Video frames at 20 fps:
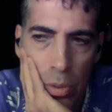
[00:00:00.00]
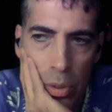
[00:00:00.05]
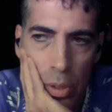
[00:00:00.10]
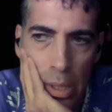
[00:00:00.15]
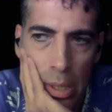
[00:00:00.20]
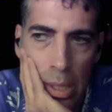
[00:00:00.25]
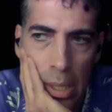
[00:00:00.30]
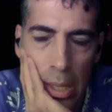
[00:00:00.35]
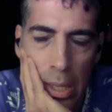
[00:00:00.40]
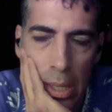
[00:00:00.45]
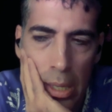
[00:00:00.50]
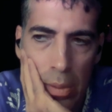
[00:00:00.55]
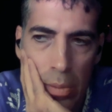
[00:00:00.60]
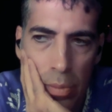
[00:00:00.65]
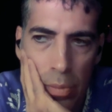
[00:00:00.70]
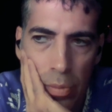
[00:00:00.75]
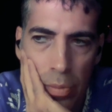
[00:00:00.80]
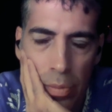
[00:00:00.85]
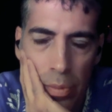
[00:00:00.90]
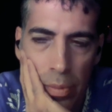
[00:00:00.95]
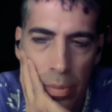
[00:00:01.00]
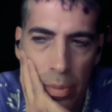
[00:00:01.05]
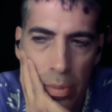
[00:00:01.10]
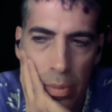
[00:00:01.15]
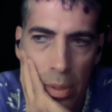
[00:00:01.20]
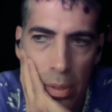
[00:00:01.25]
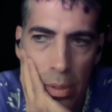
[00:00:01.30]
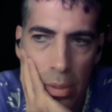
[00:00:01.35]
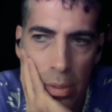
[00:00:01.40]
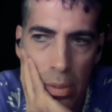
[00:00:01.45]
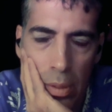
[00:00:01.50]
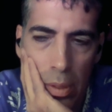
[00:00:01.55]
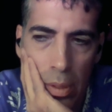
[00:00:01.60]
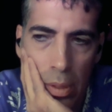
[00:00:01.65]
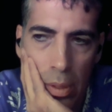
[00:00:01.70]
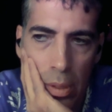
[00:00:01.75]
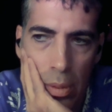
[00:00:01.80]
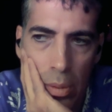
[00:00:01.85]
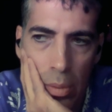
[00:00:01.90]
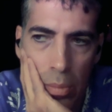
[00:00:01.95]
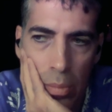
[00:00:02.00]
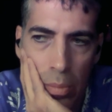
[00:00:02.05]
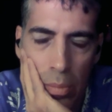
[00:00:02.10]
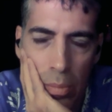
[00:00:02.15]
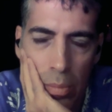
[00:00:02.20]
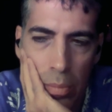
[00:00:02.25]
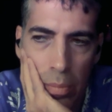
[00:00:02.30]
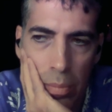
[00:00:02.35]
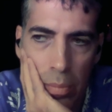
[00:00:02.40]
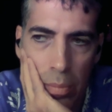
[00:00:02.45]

you kind of you, you know,